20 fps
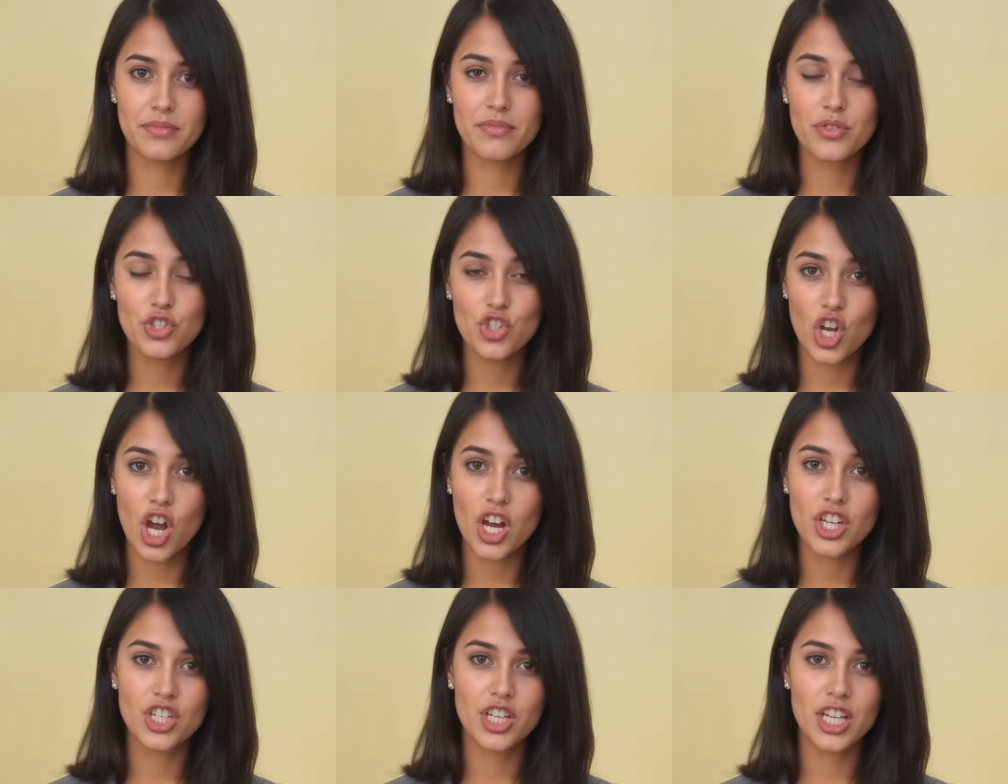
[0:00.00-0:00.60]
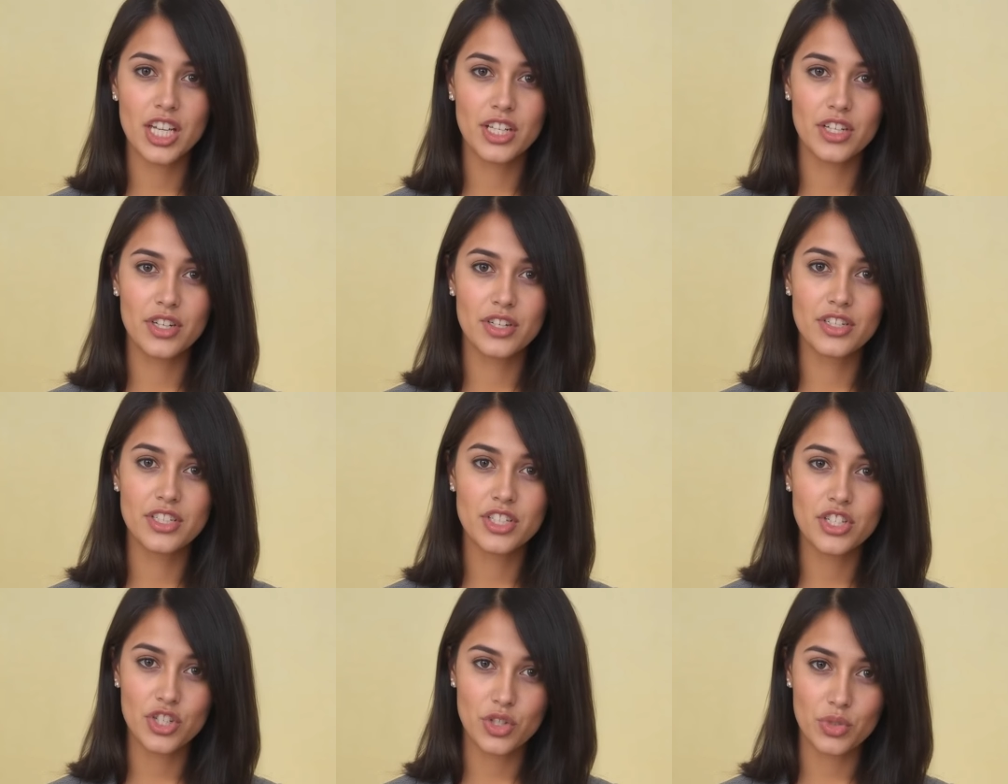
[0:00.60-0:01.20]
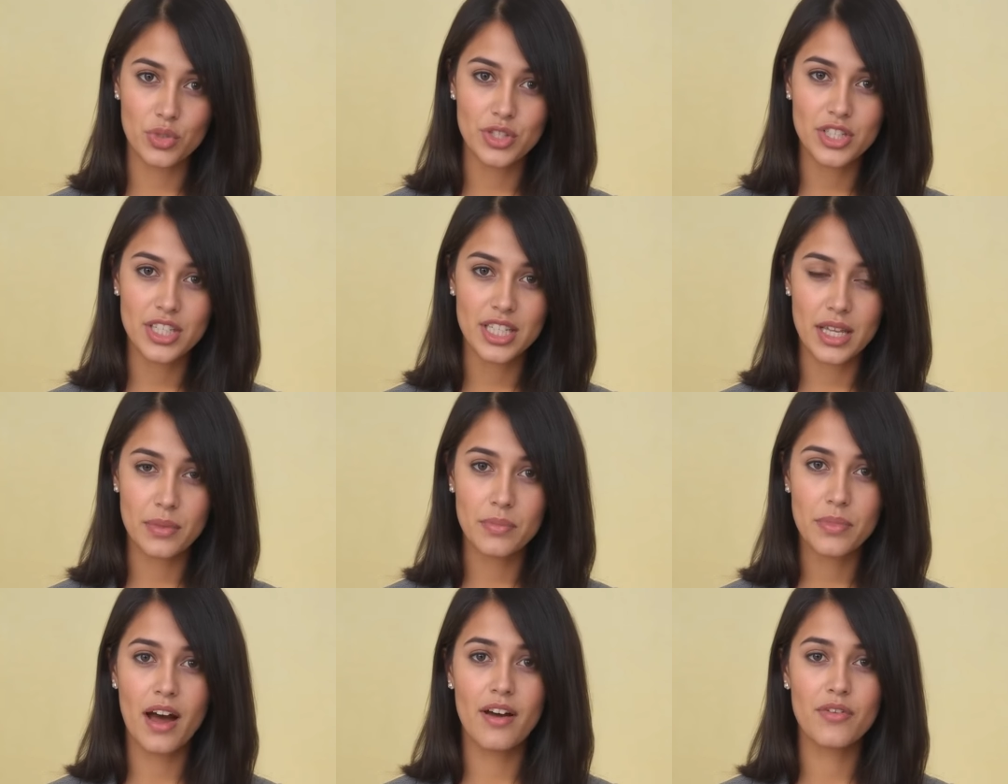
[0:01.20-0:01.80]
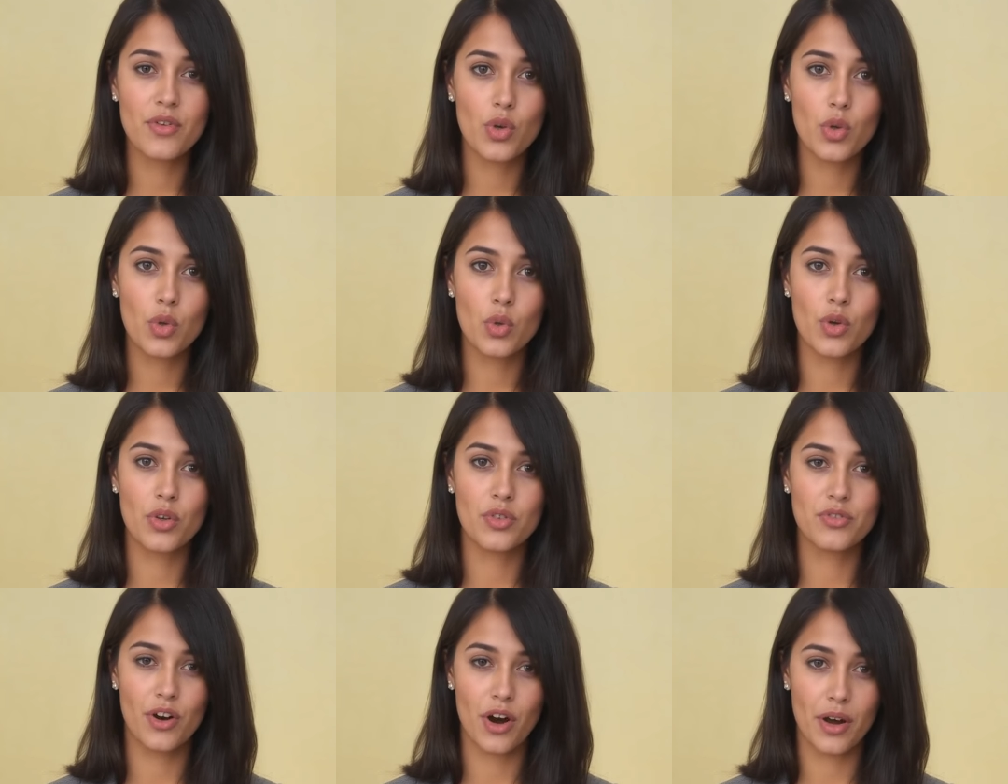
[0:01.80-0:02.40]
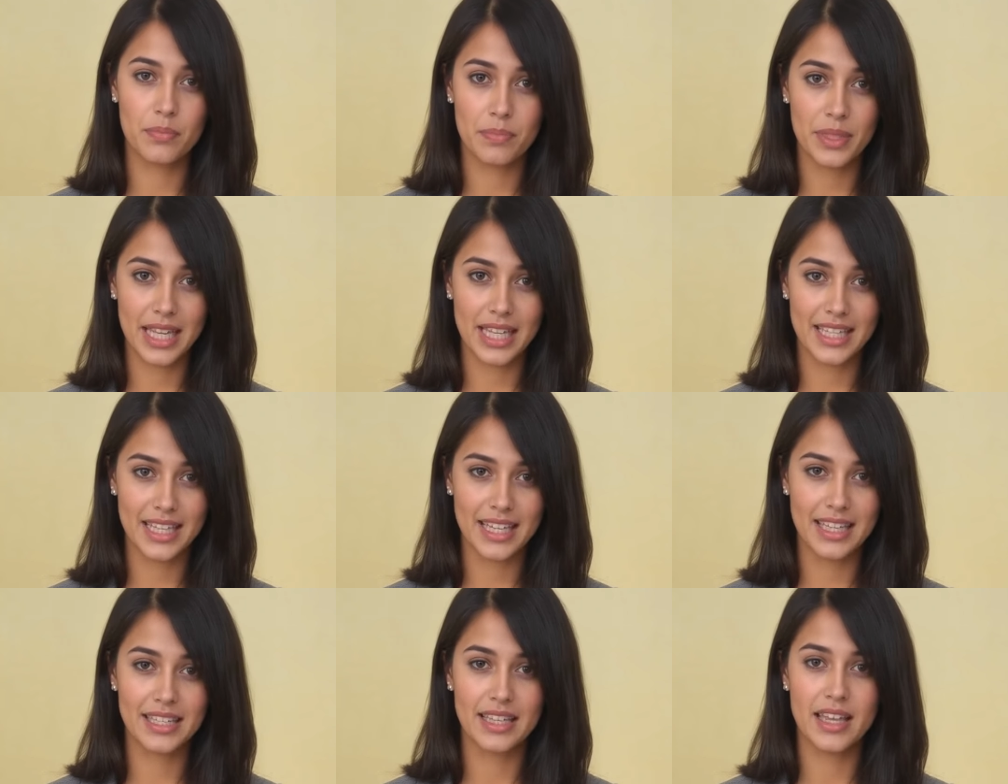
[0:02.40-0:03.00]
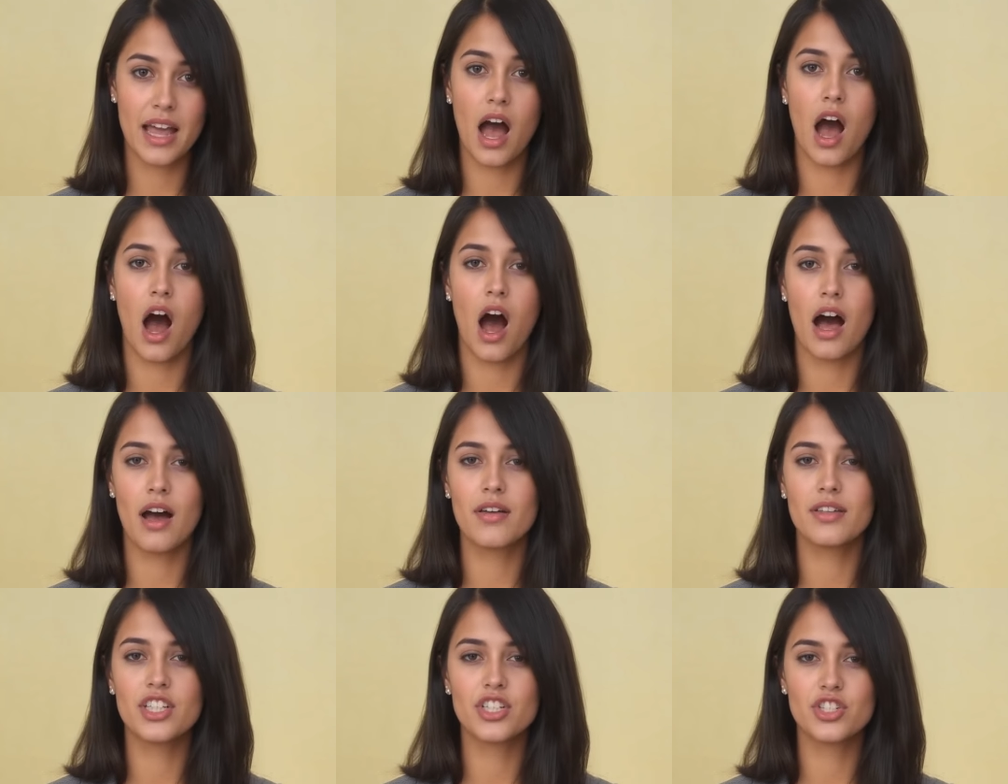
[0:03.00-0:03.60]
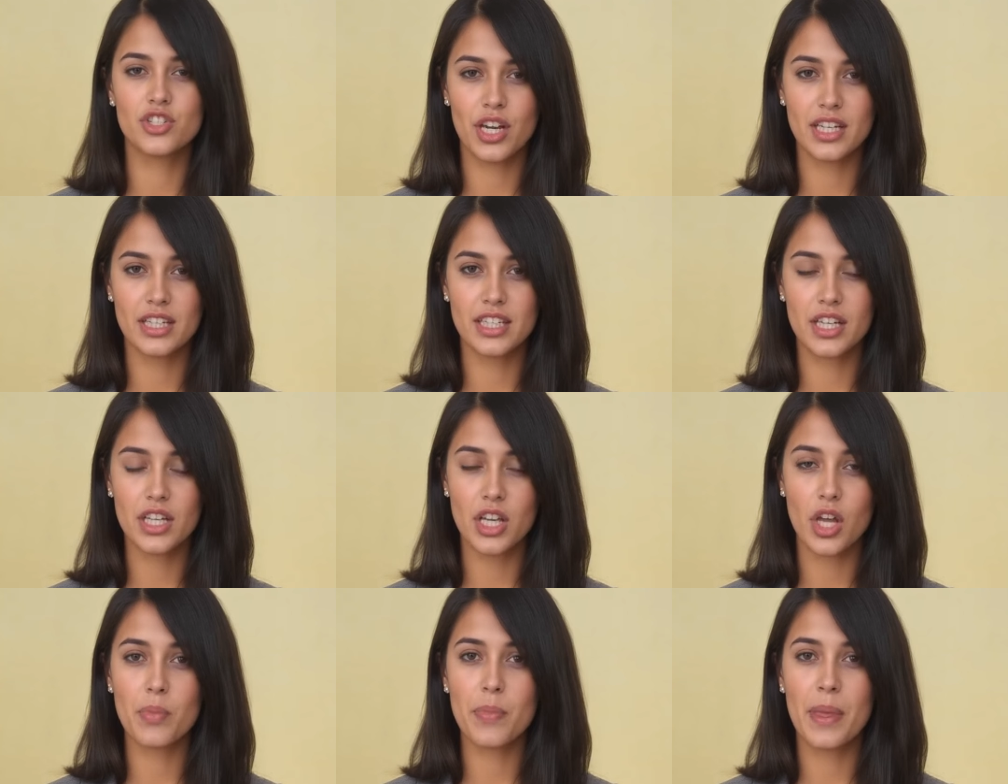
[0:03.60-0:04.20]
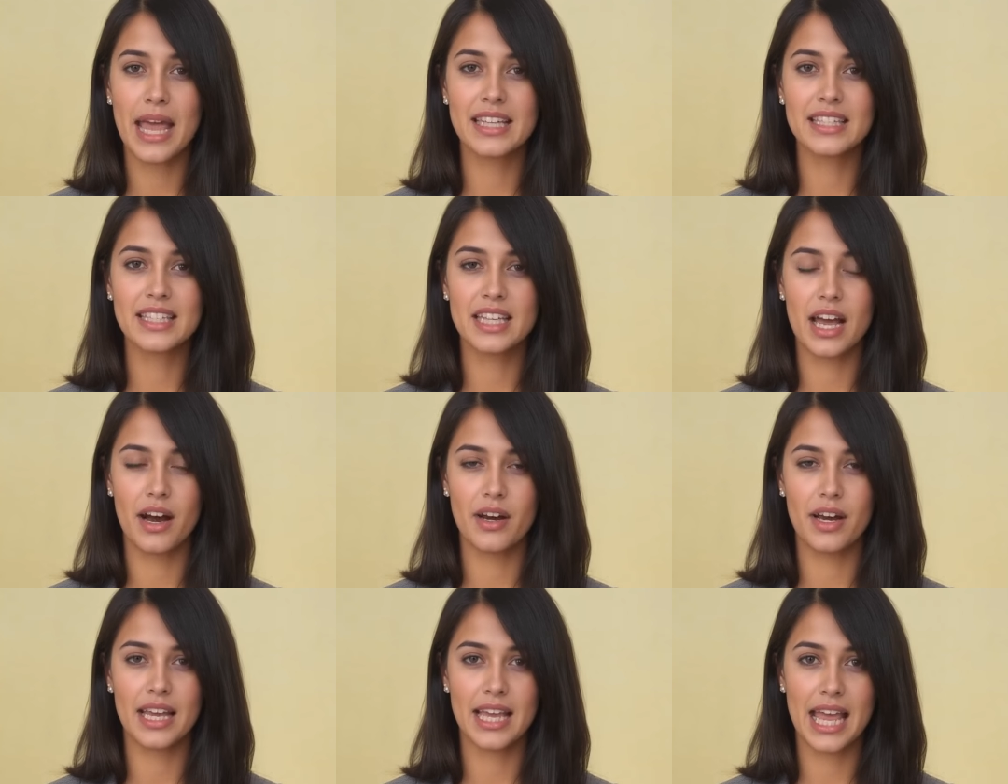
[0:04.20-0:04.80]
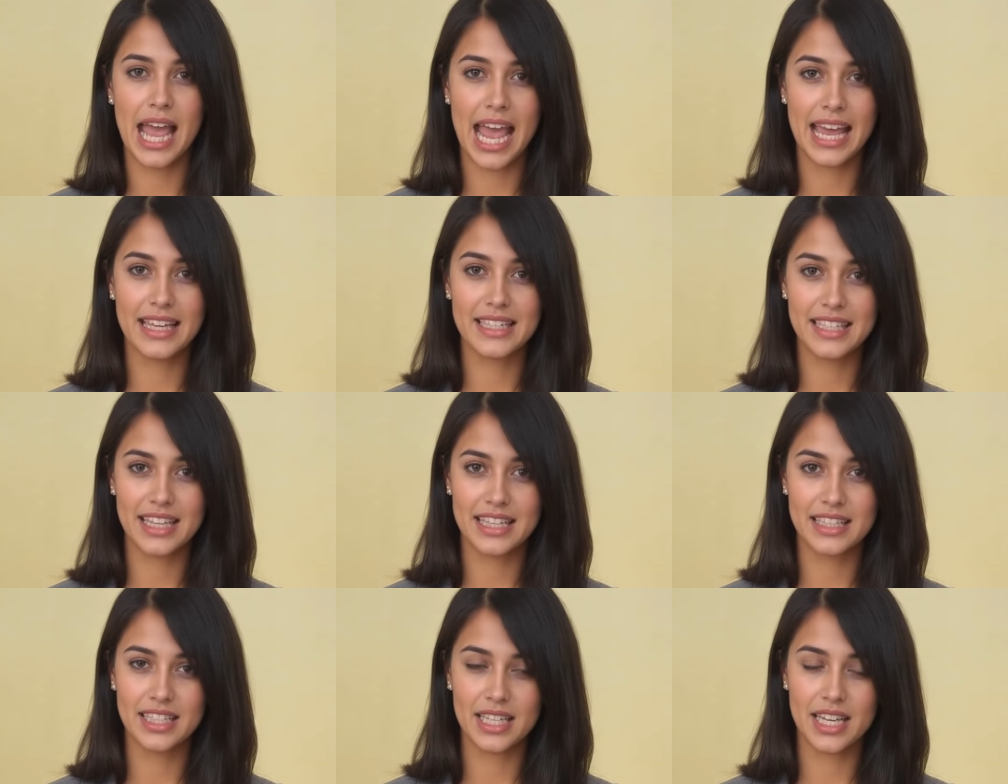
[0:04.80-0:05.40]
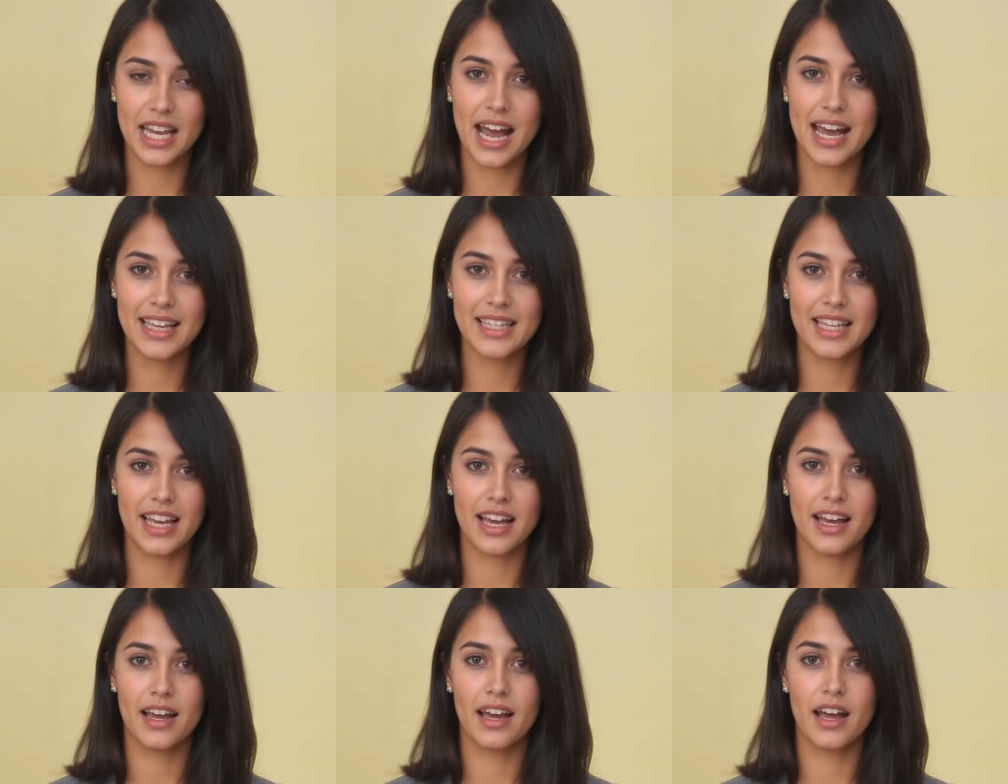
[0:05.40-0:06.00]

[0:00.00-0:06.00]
Church leaders in Jerusalem have called for immediate, unrestricted humanitarian access to Gaza,